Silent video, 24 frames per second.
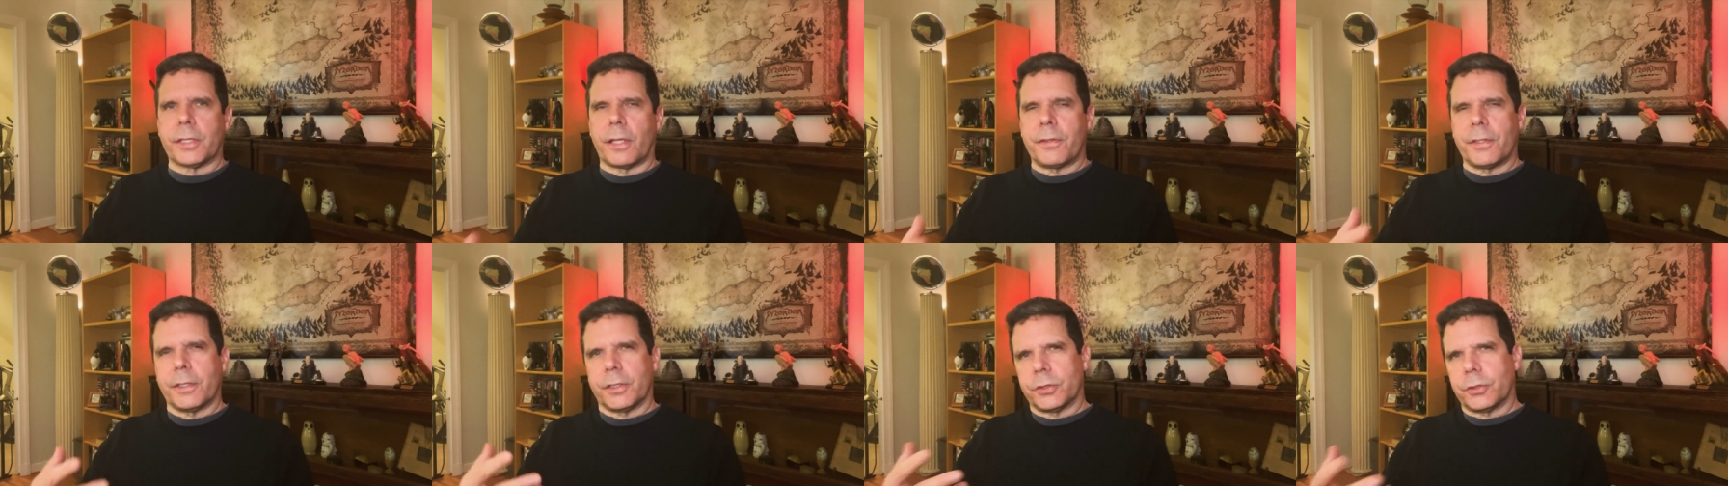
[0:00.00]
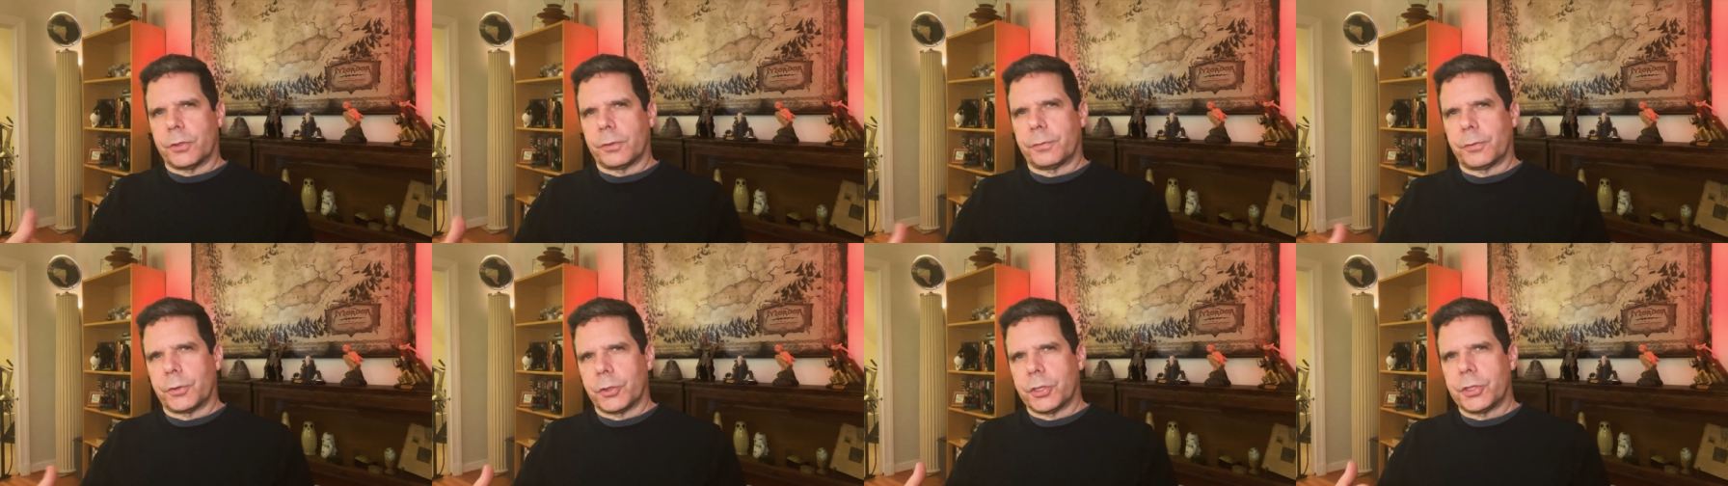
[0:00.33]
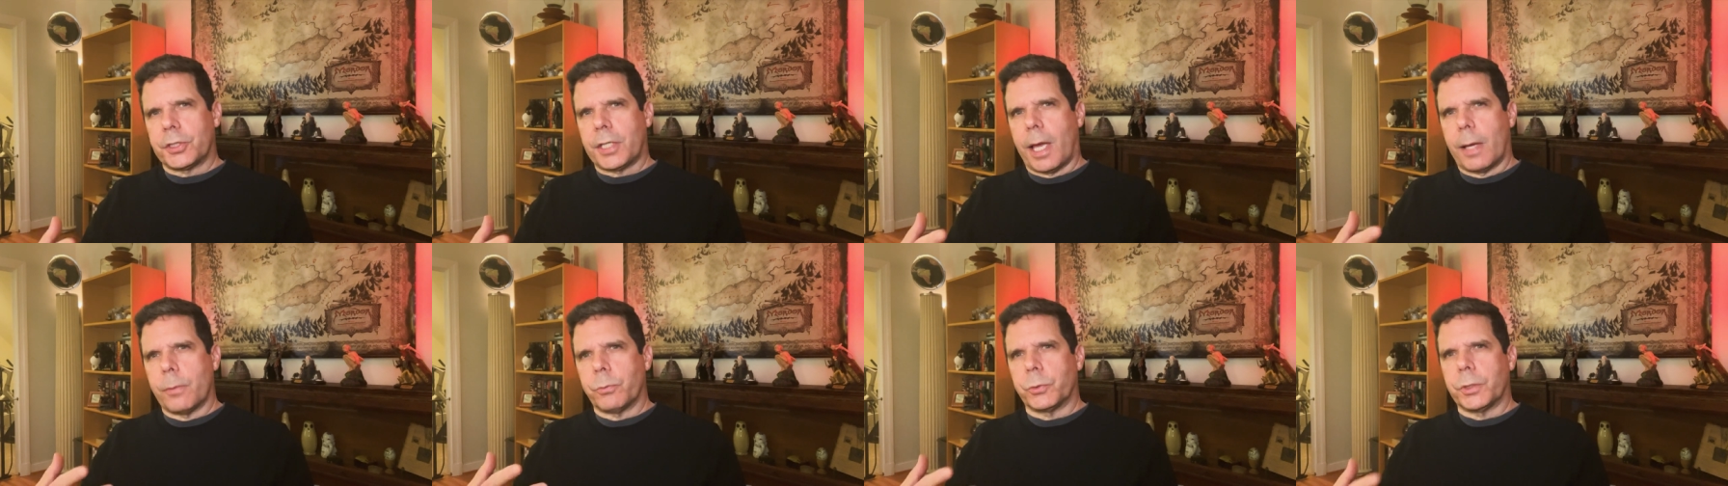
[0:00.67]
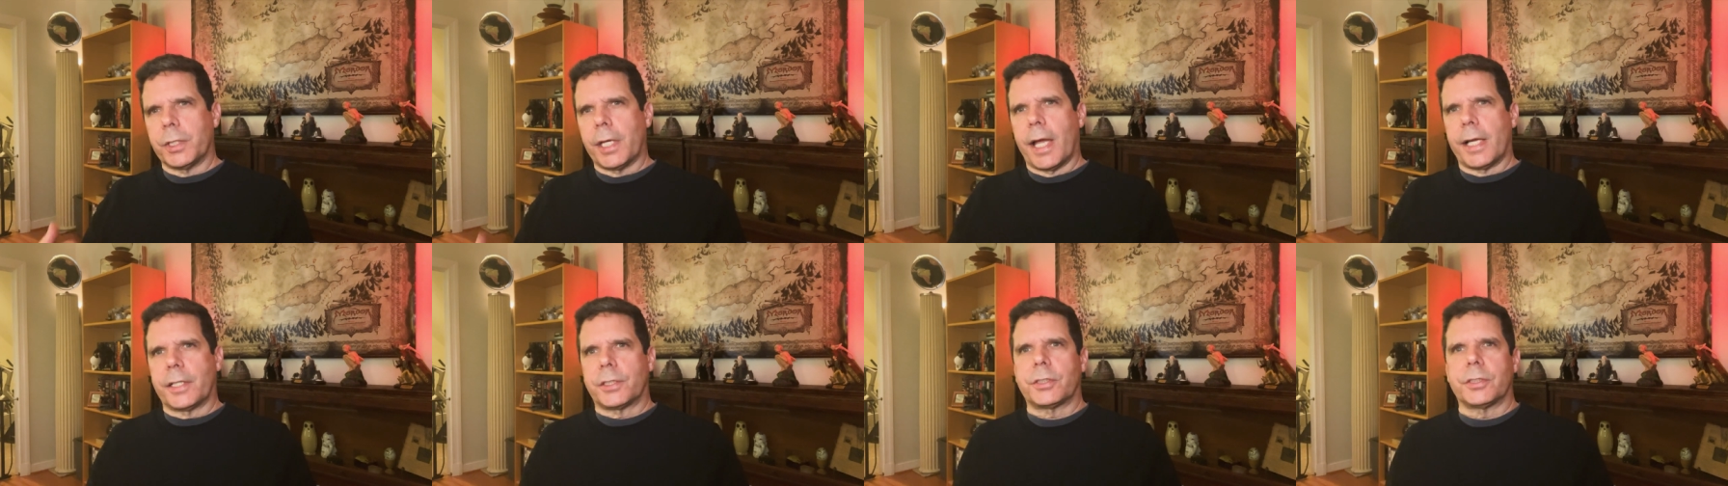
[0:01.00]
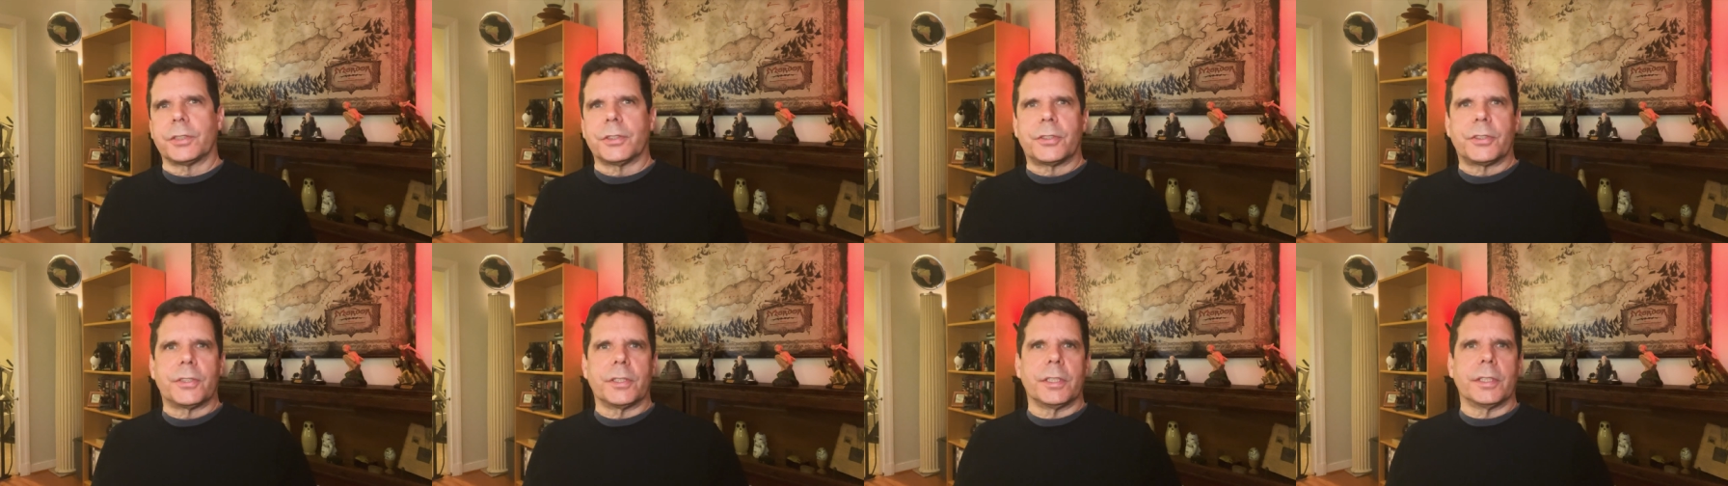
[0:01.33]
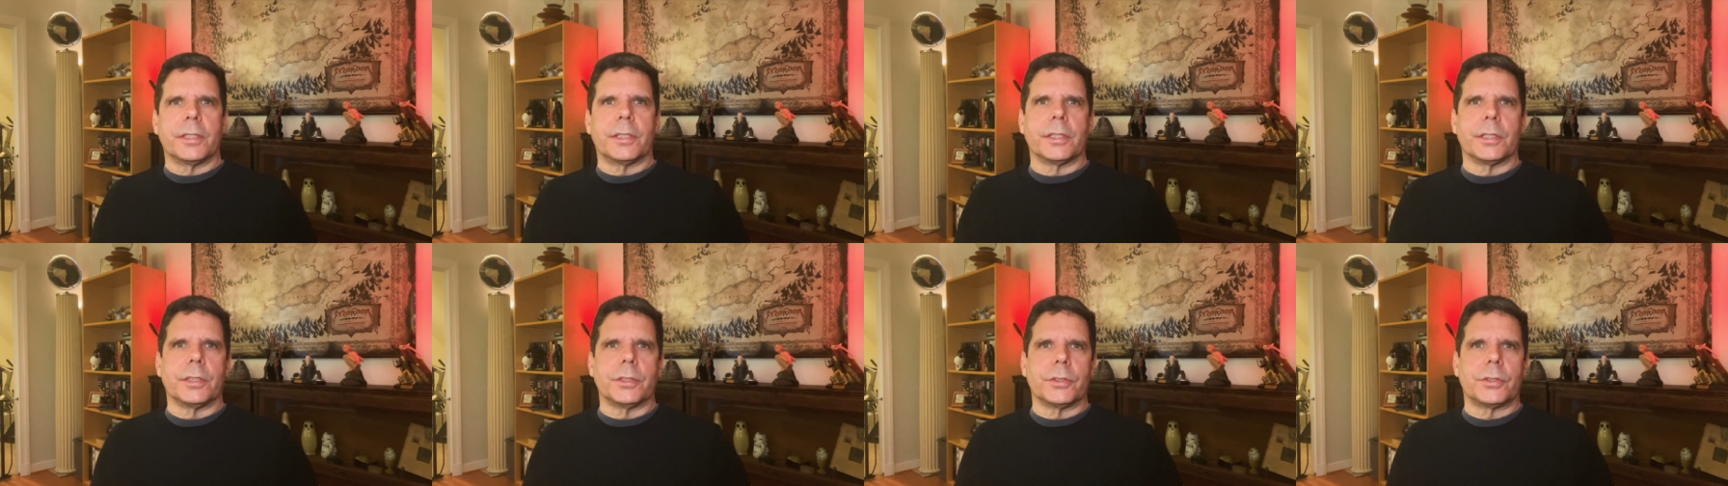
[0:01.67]
I think is the first time we actually see
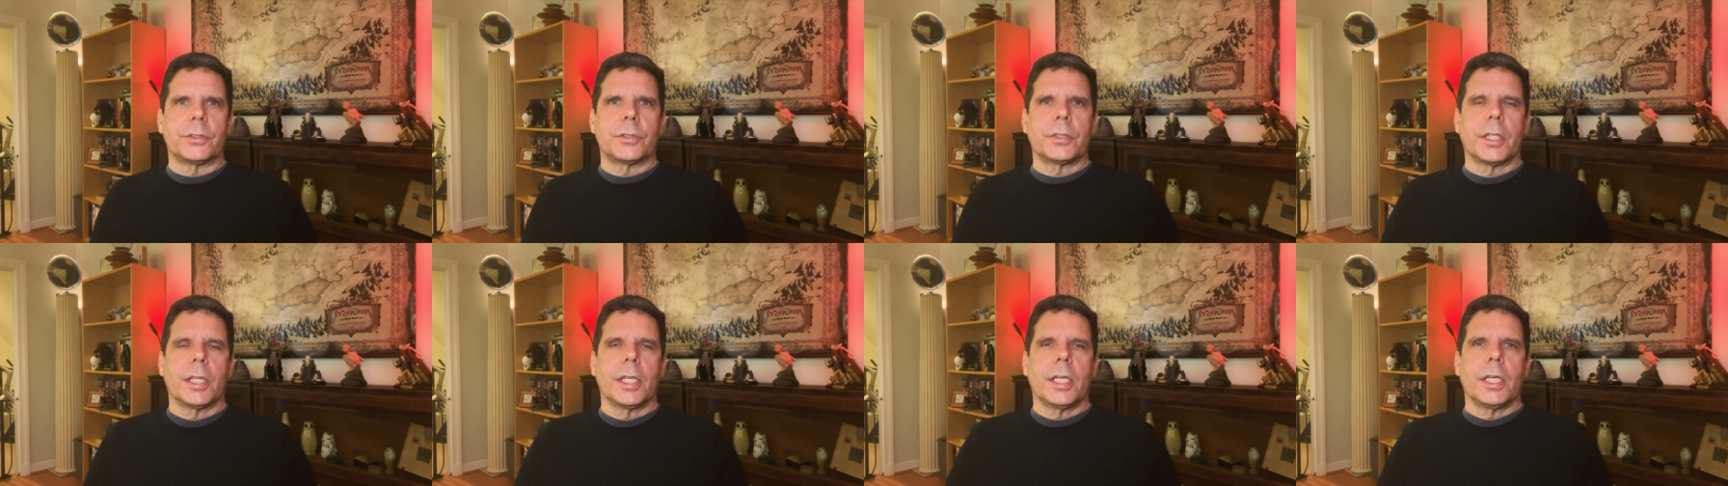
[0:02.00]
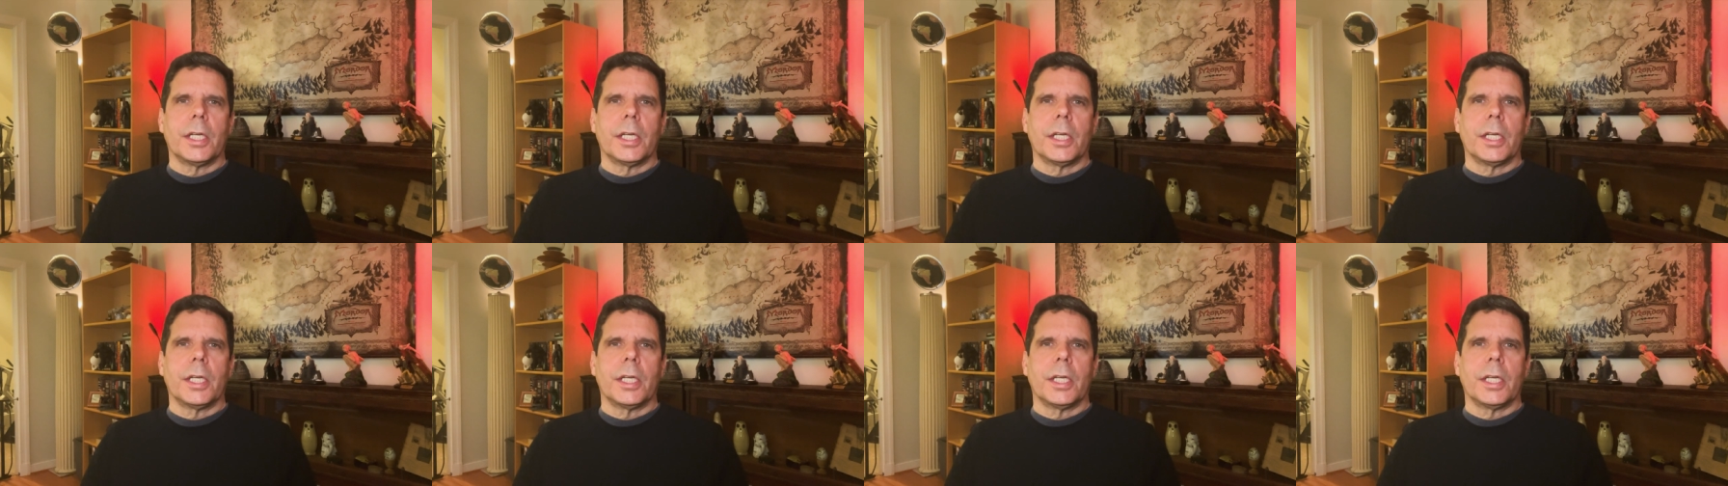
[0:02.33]
these